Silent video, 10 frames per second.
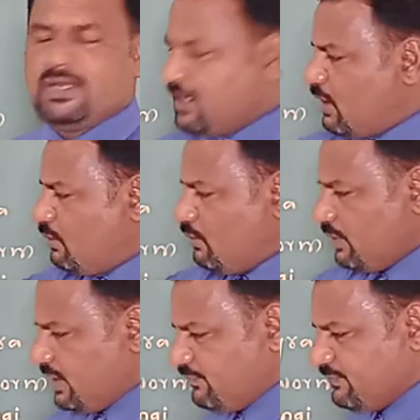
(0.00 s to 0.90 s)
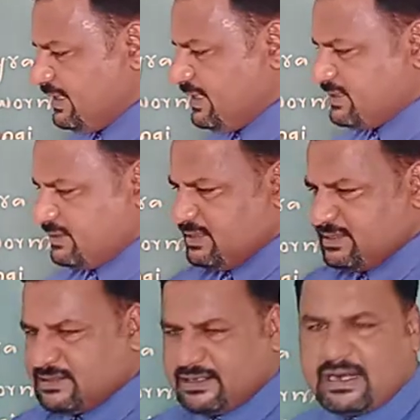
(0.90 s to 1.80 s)
Now, if this
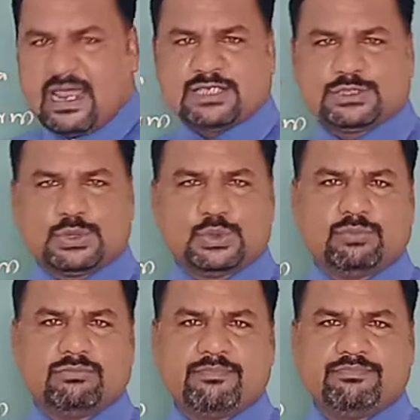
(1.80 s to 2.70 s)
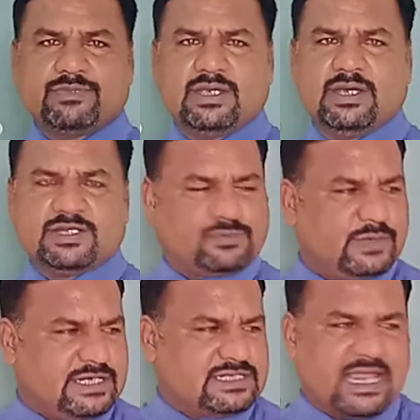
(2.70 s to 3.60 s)
is a classroom, it's
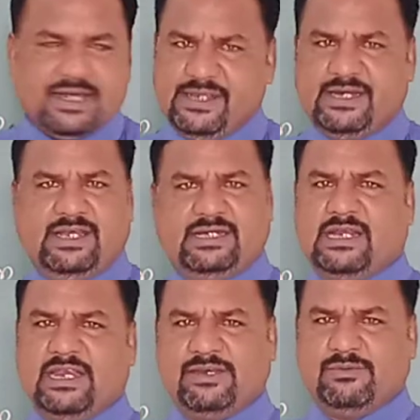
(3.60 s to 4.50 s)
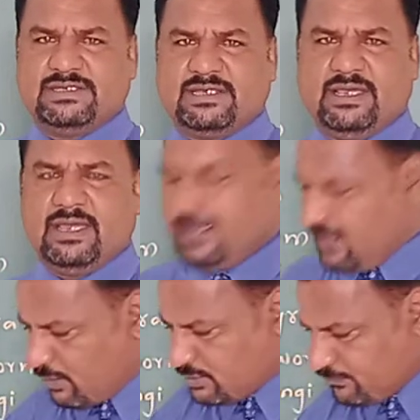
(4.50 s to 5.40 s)
very tiny, neat, clean, we say.
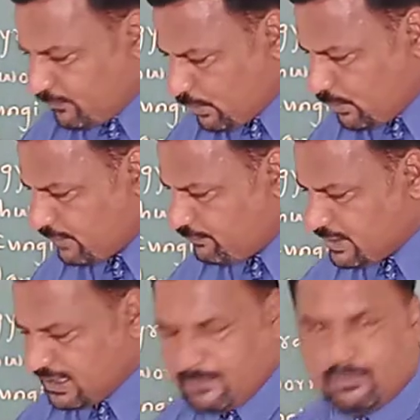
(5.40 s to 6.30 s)
On the floor, if you take a